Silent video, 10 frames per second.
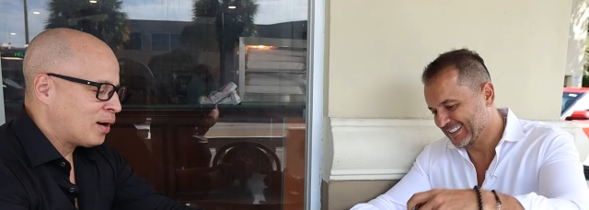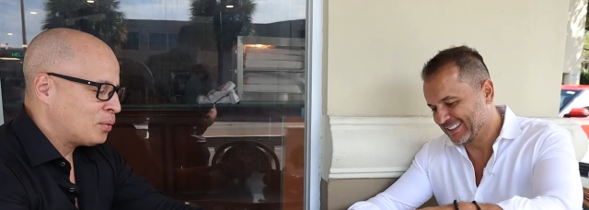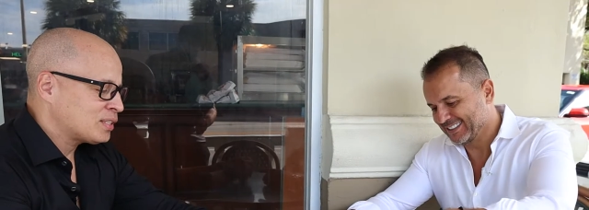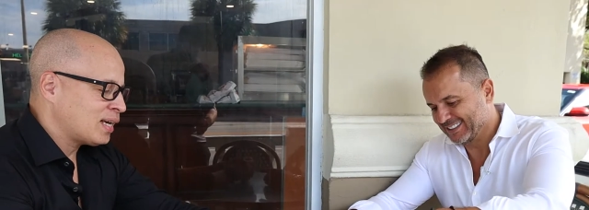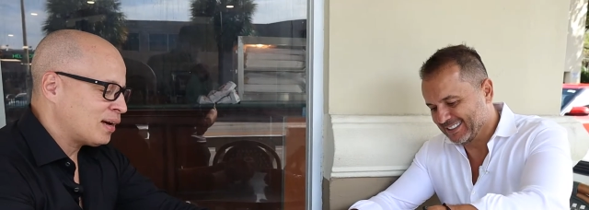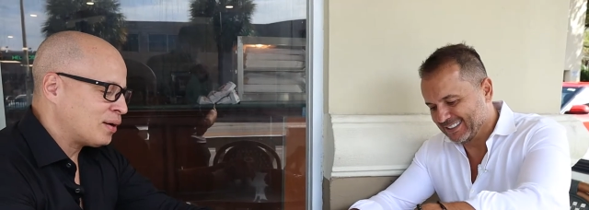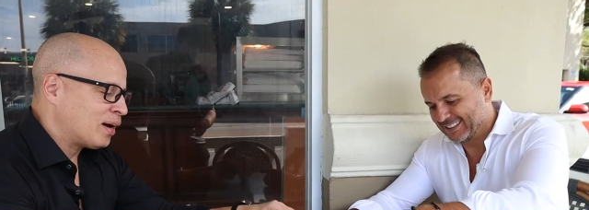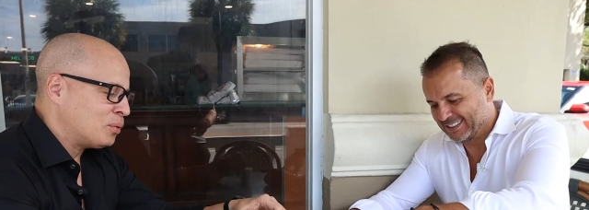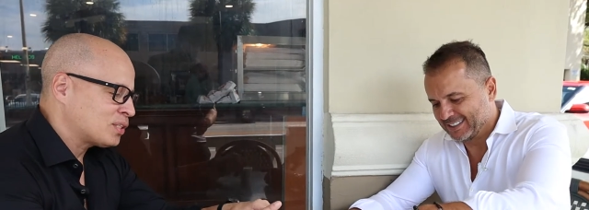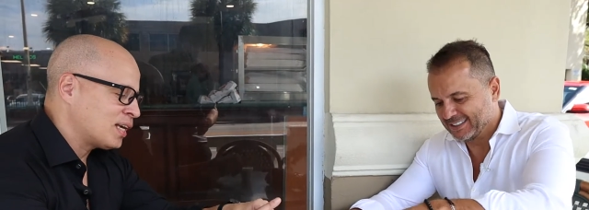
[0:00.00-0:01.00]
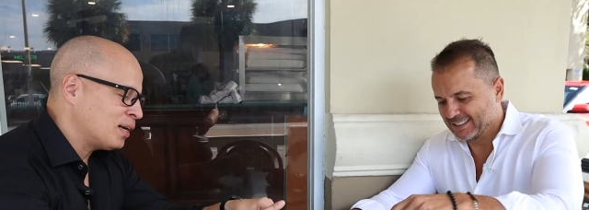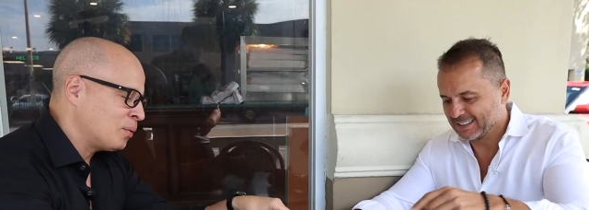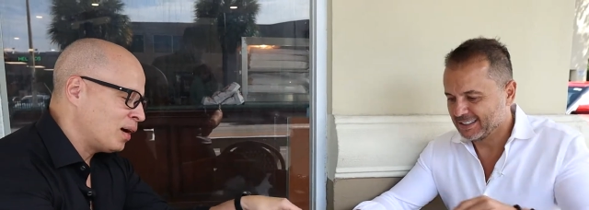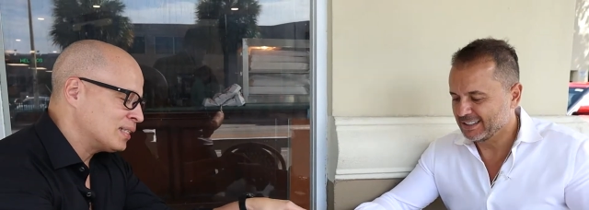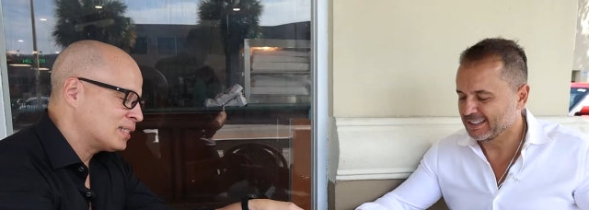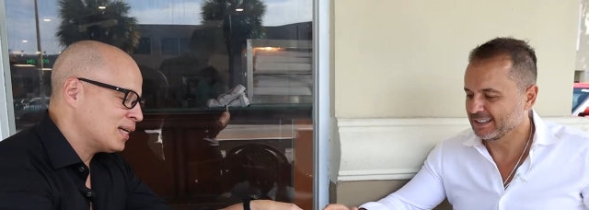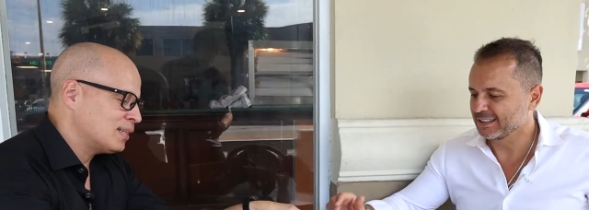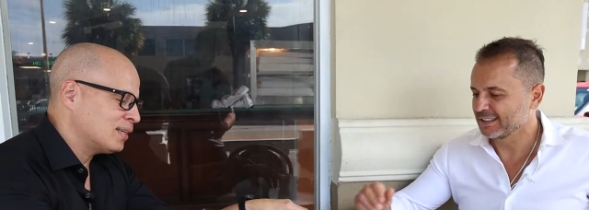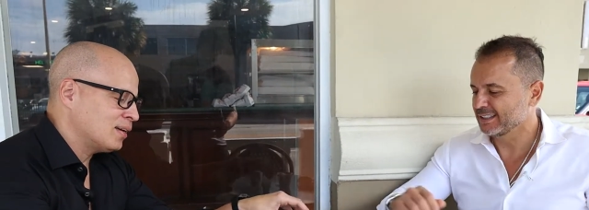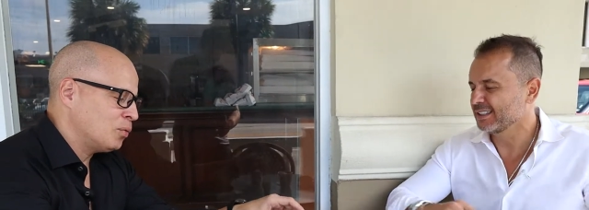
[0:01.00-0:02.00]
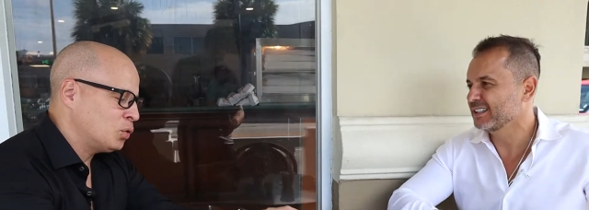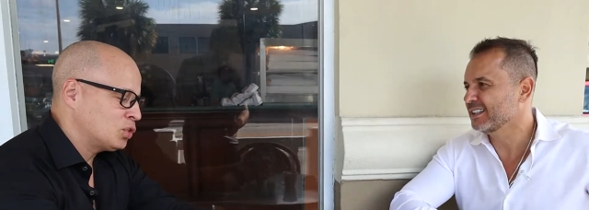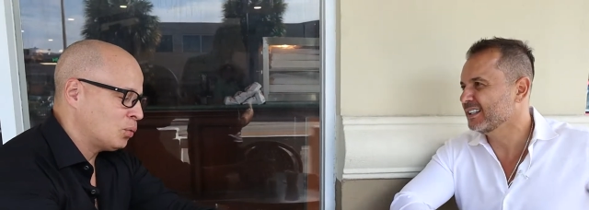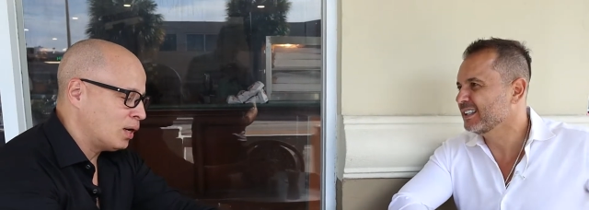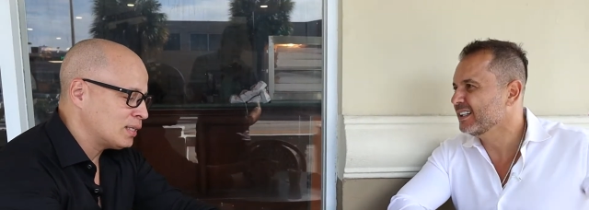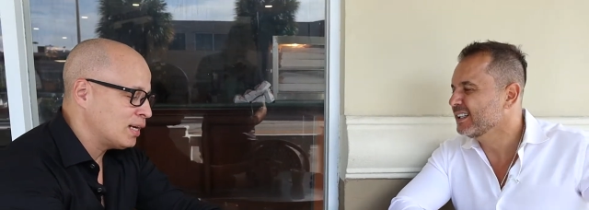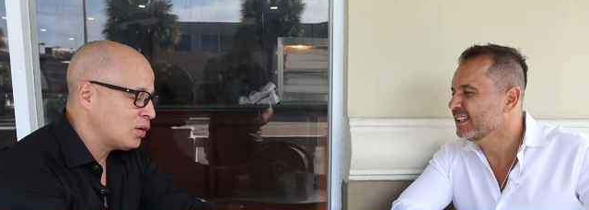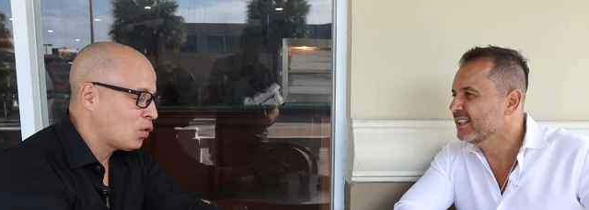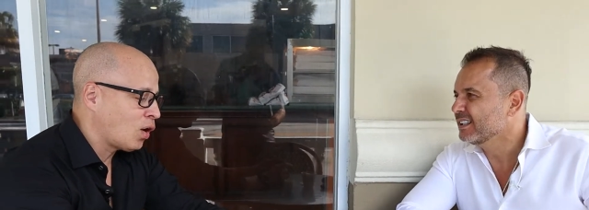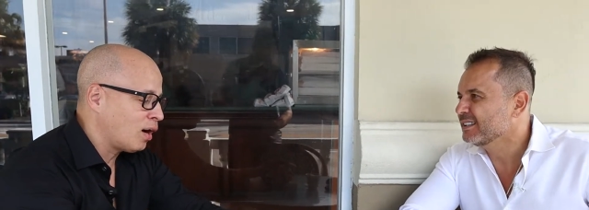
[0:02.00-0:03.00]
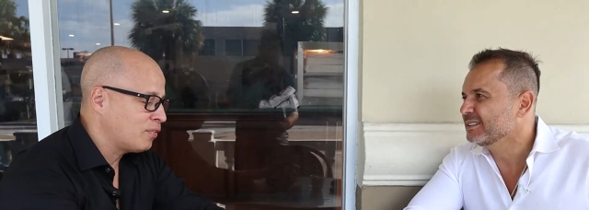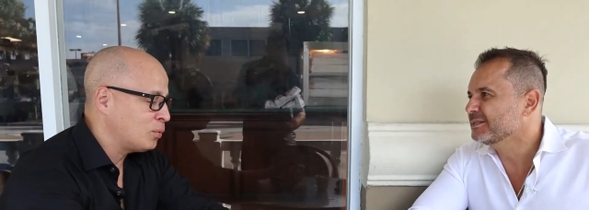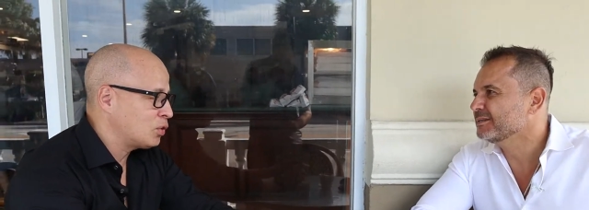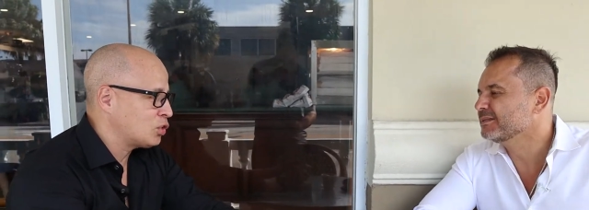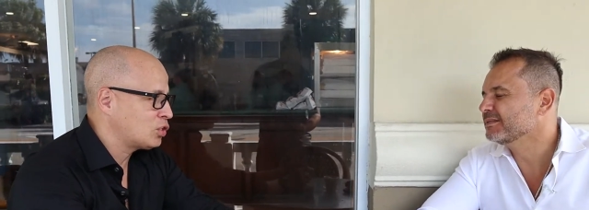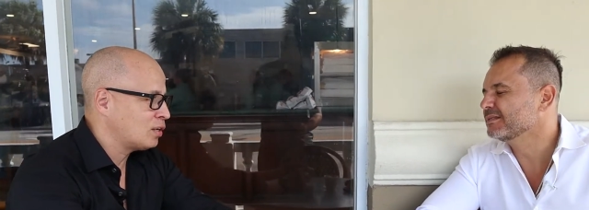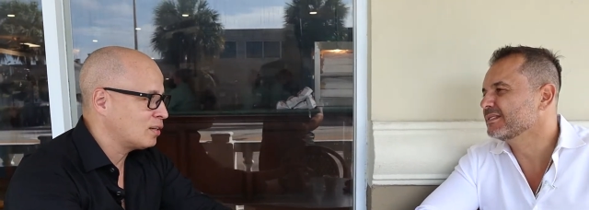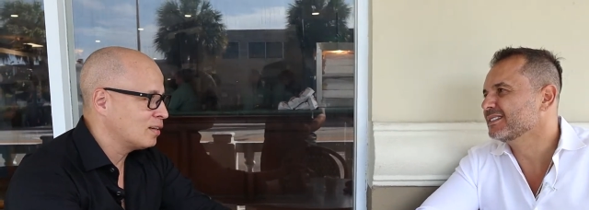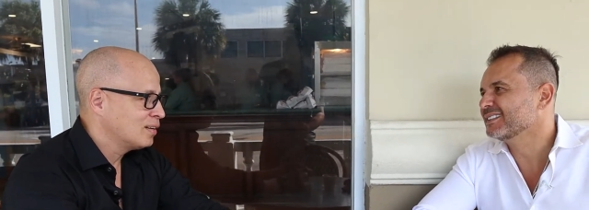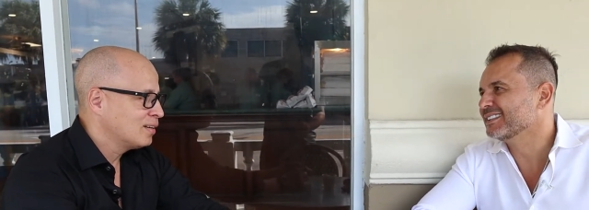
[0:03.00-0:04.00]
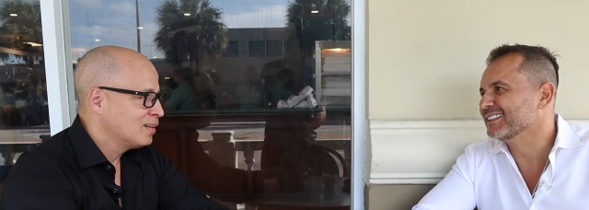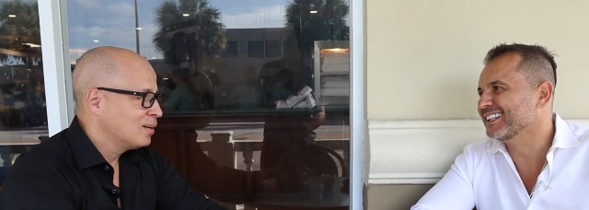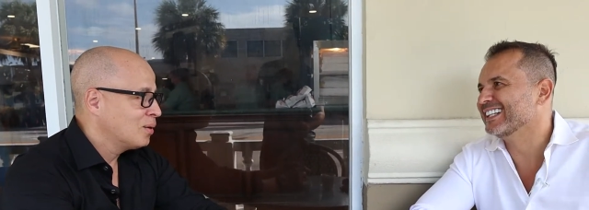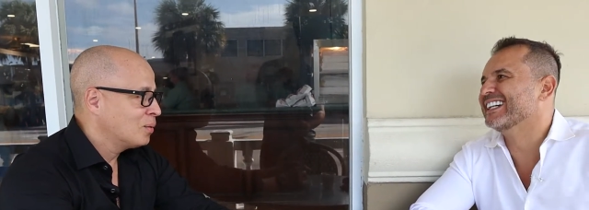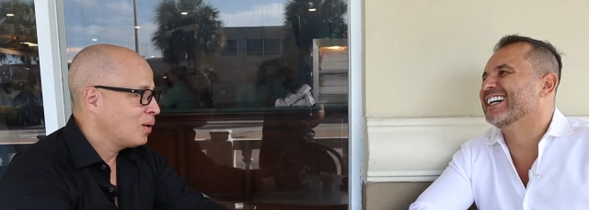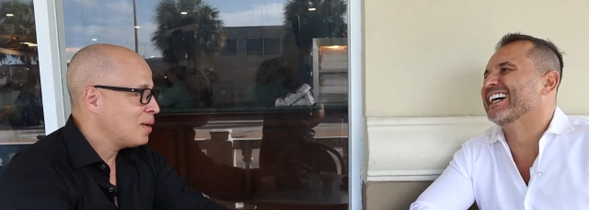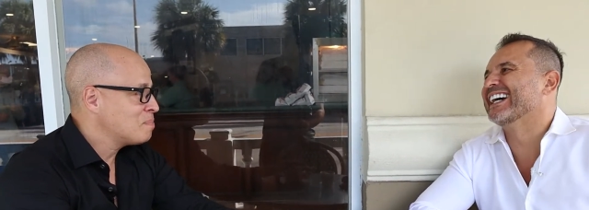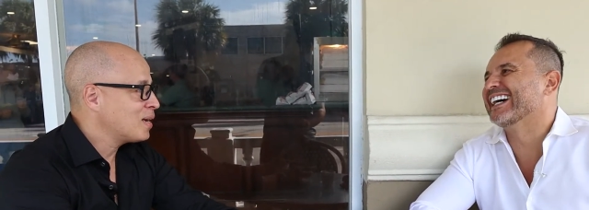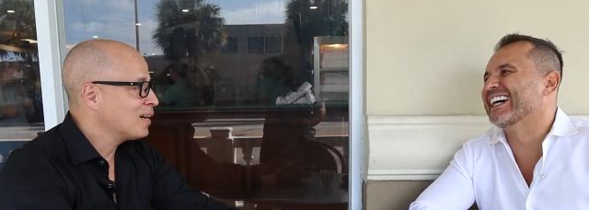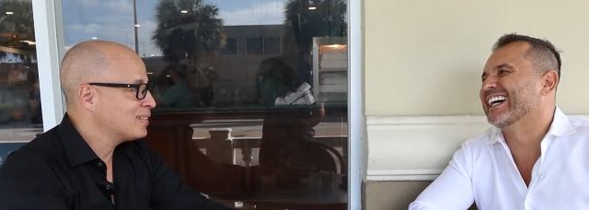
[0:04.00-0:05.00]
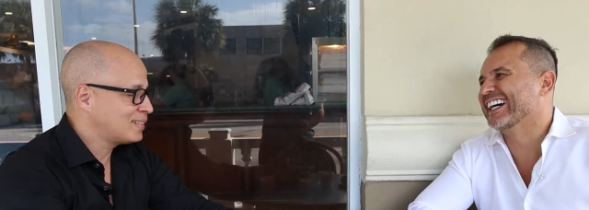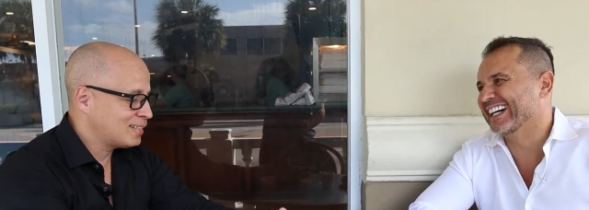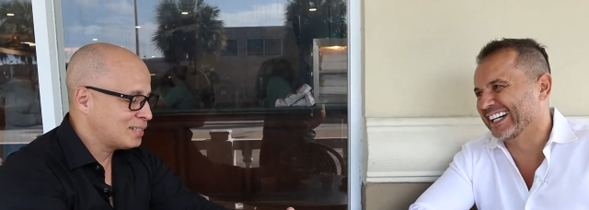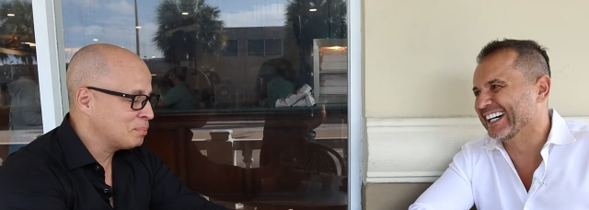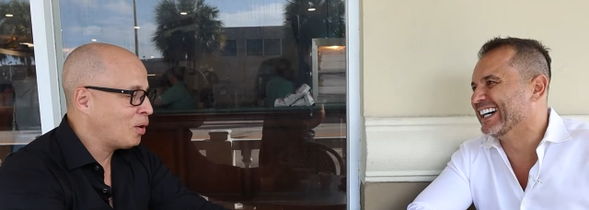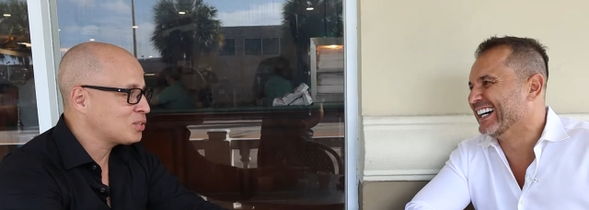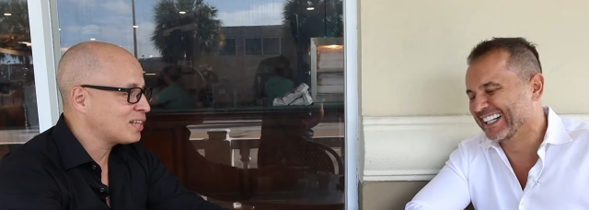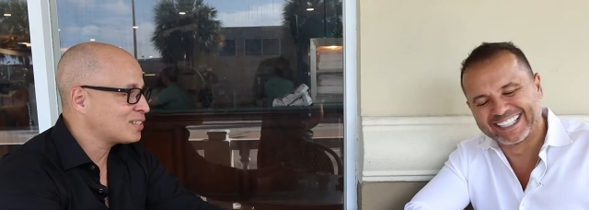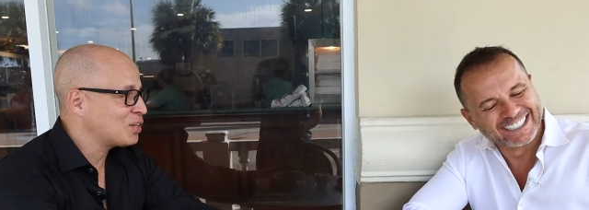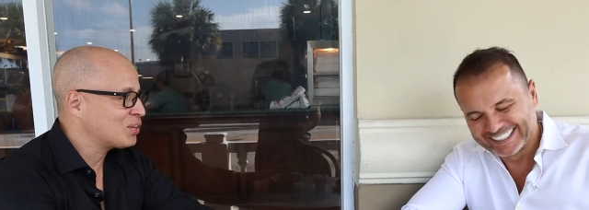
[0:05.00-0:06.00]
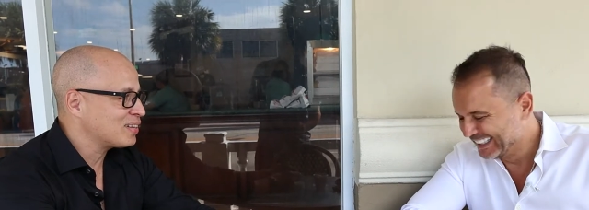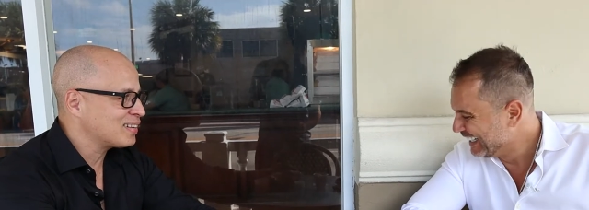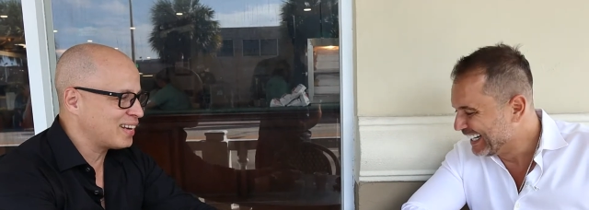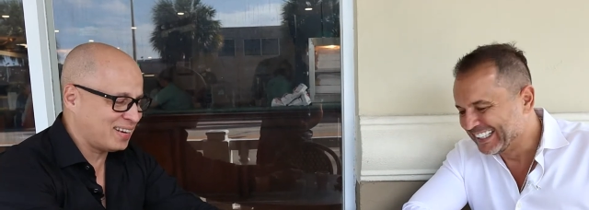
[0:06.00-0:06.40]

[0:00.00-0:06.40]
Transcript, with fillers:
Speaker 1: I always say, I always kid around and say, would you want a little coffee with your sugar? right? Because this is mostly sugar.